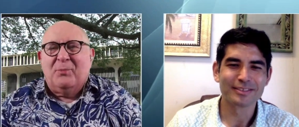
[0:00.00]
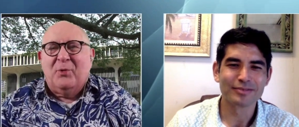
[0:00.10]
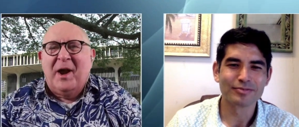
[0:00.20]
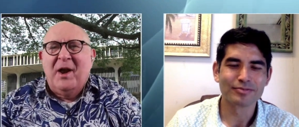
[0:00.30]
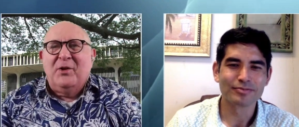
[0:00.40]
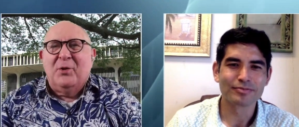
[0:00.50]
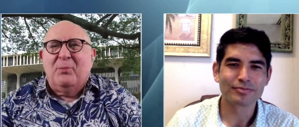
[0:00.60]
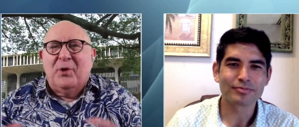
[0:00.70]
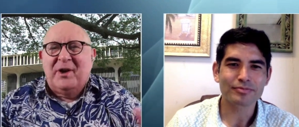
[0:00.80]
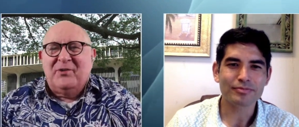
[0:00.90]
Speaker 1: your brain
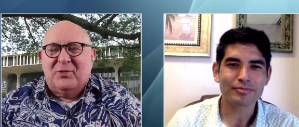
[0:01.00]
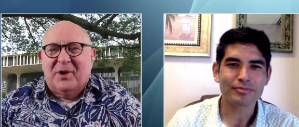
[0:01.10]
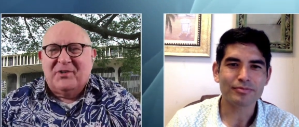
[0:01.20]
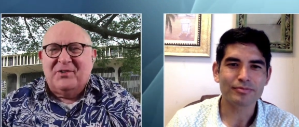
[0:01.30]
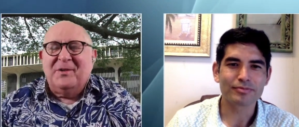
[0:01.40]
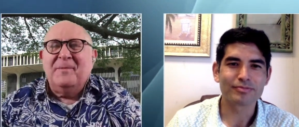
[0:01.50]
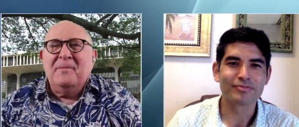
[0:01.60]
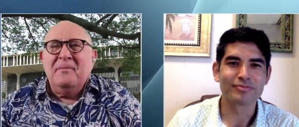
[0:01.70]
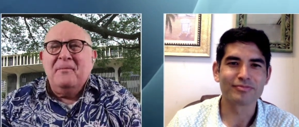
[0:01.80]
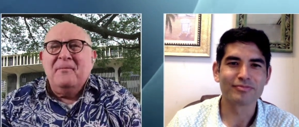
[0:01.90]
your brain
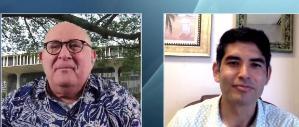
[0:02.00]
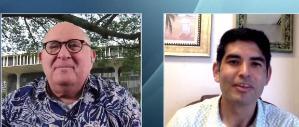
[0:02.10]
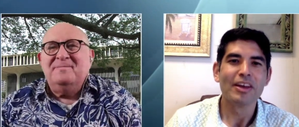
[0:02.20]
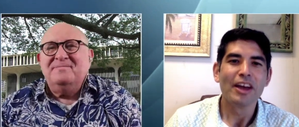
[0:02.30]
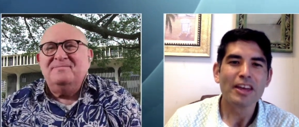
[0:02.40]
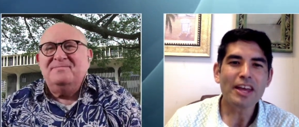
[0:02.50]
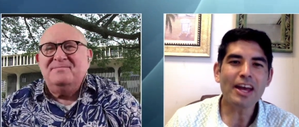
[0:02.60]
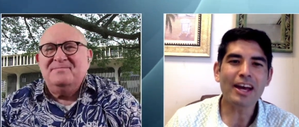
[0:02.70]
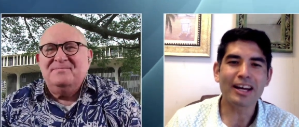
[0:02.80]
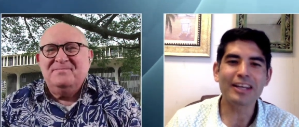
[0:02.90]
trust
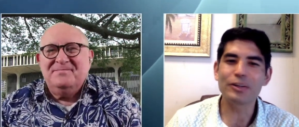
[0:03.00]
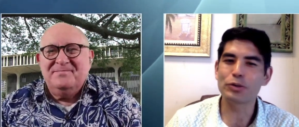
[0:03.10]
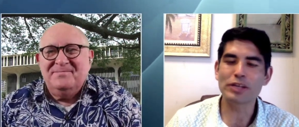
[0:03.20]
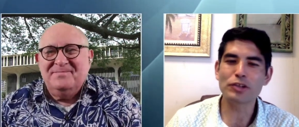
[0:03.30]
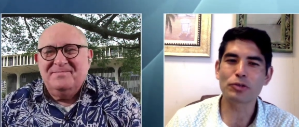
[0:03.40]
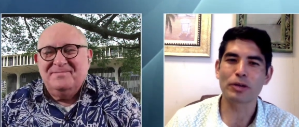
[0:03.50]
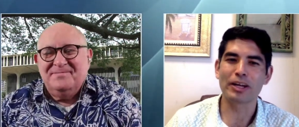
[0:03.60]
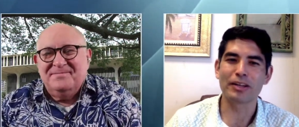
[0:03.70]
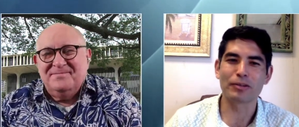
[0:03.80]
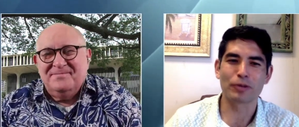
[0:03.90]
Speaker 2: yeah yeah no that's a
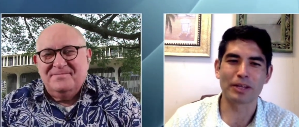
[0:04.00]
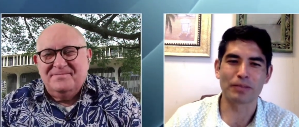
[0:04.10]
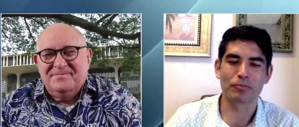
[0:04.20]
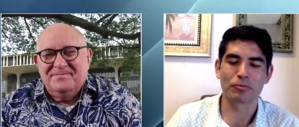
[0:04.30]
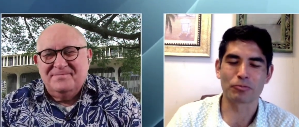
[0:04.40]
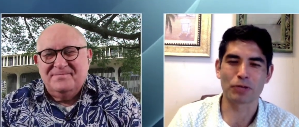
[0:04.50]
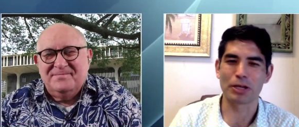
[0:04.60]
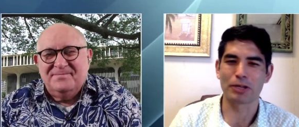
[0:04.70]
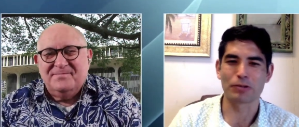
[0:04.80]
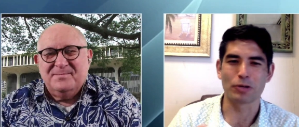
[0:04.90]
great great
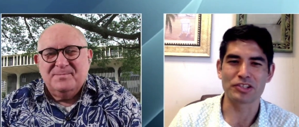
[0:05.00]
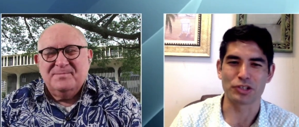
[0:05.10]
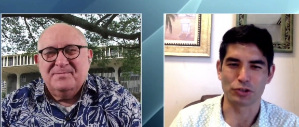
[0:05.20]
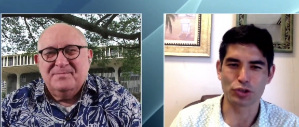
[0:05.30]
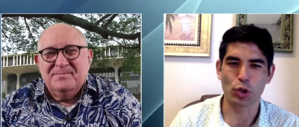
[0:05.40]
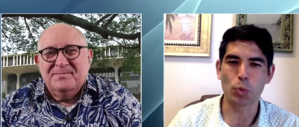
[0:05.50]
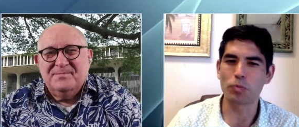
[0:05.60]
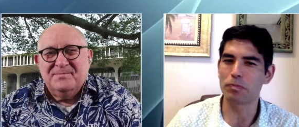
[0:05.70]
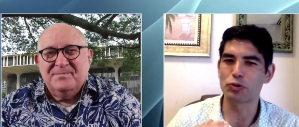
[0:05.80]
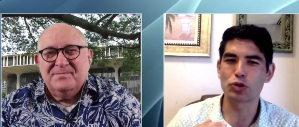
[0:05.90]
great question.
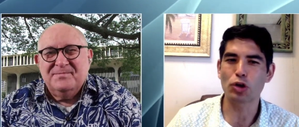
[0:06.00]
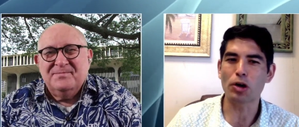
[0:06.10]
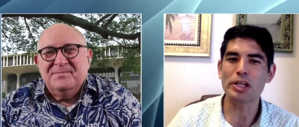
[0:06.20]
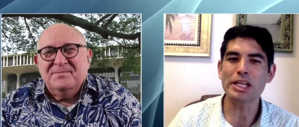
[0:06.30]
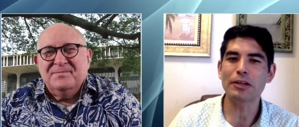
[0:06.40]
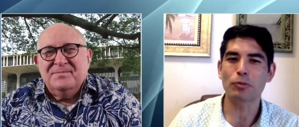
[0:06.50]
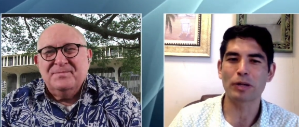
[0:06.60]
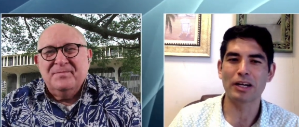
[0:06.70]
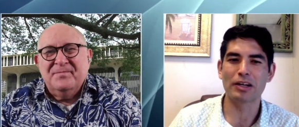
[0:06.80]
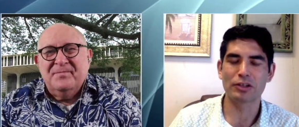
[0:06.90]
So starting
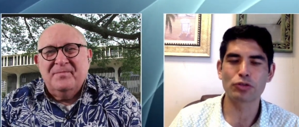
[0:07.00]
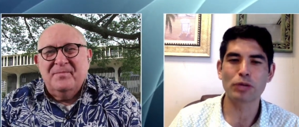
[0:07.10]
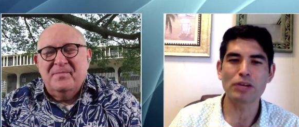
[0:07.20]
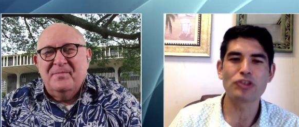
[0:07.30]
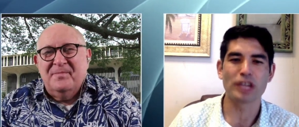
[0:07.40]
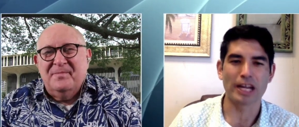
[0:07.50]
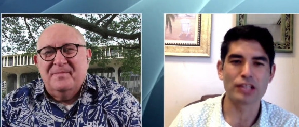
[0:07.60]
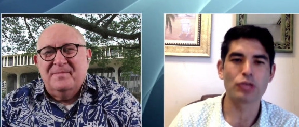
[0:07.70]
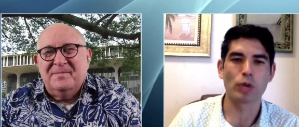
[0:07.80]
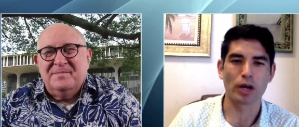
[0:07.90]
around is around
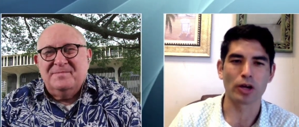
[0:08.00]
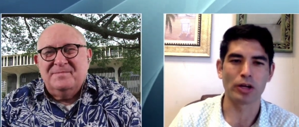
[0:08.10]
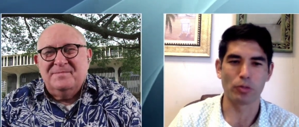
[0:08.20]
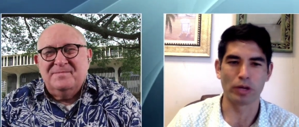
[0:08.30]
January